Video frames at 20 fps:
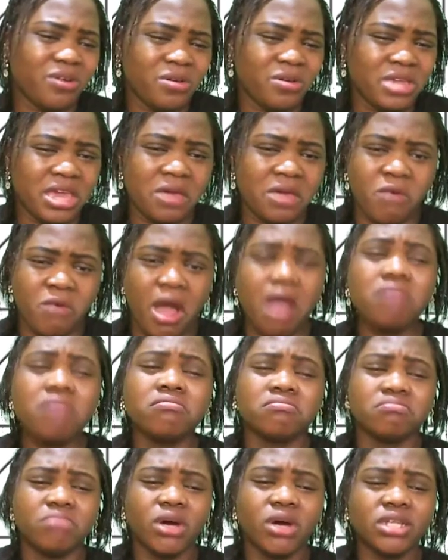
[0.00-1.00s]
okay, well,
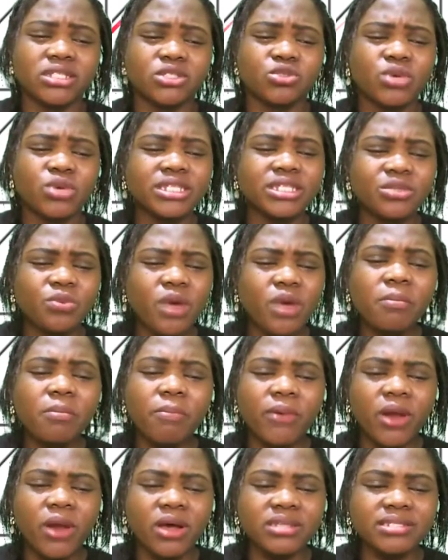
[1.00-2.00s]
but 21
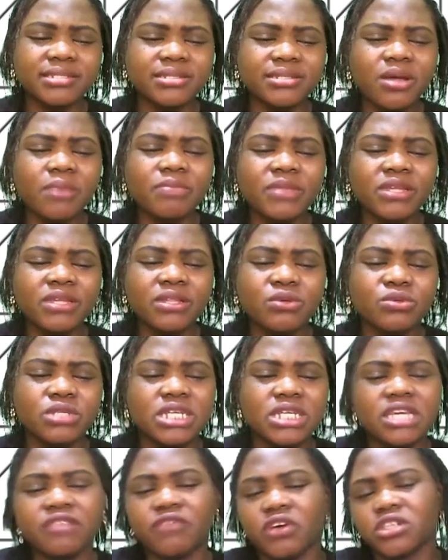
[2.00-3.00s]
plus something
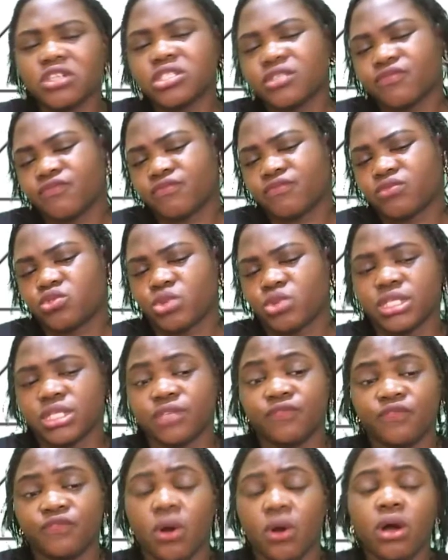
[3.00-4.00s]
could give us
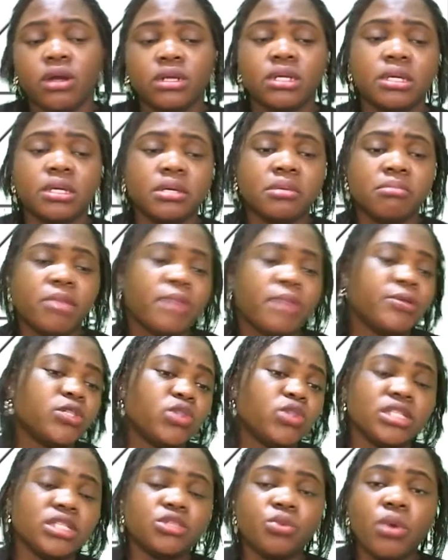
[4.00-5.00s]
24. Maybe
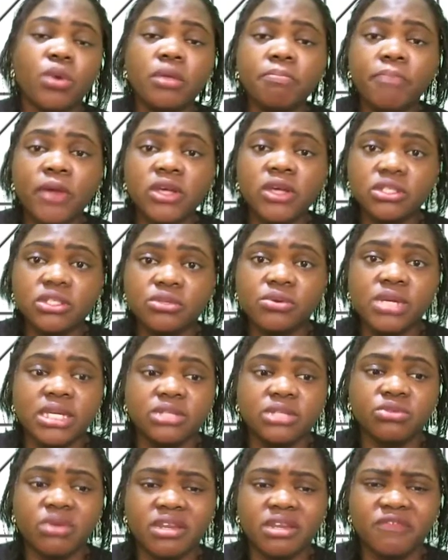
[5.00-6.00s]
21 plus 3,
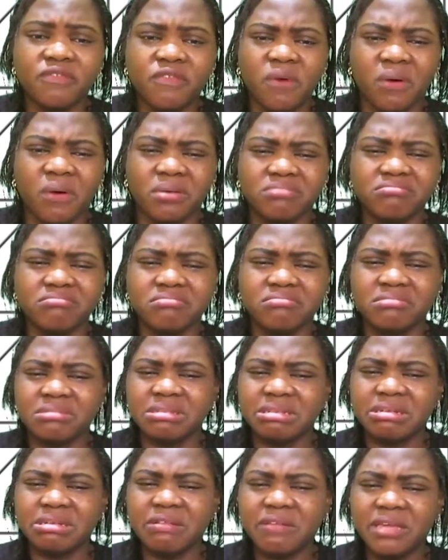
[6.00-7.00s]
24.
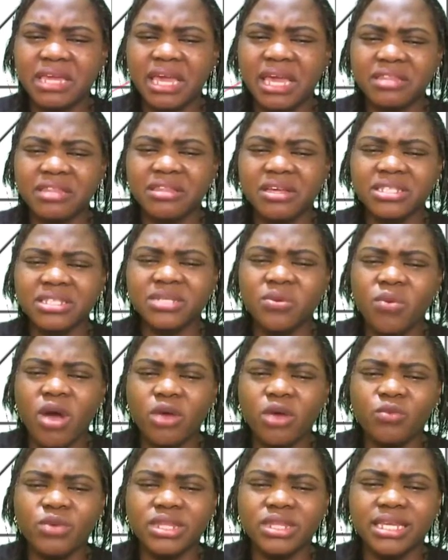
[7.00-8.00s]
Okay, does it
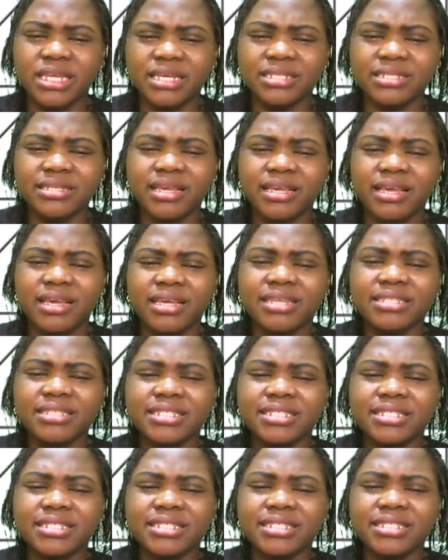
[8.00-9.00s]
work with this?
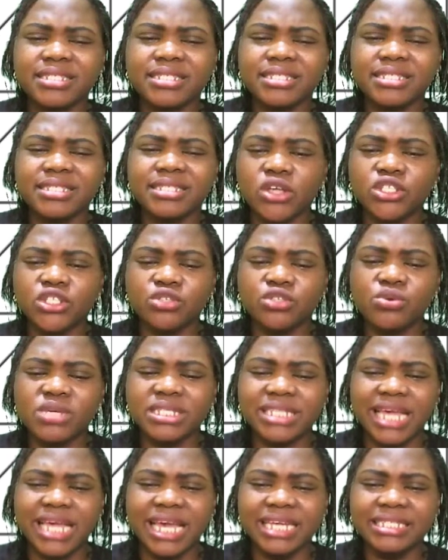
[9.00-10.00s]
16 plus 2
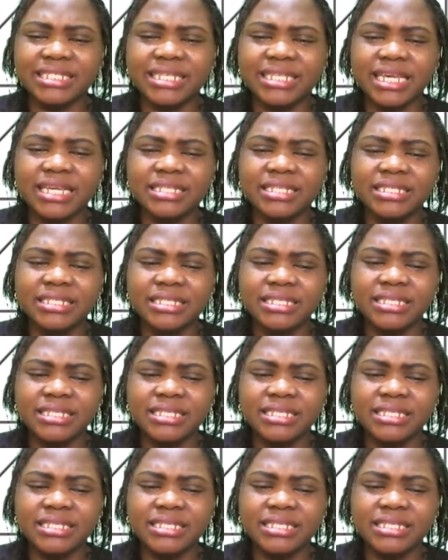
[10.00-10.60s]
is 18.